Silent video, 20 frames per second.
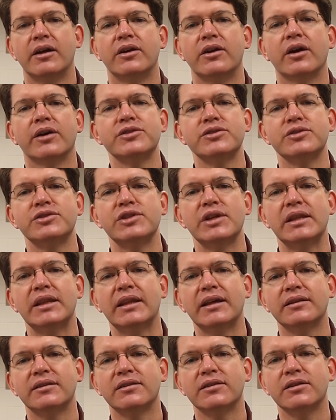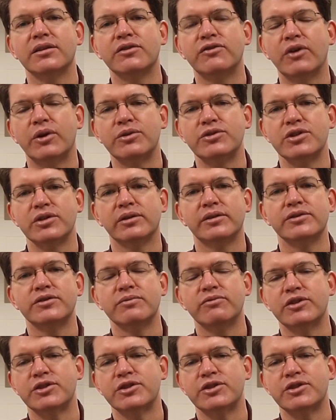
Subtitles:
He also said that the photojournalism,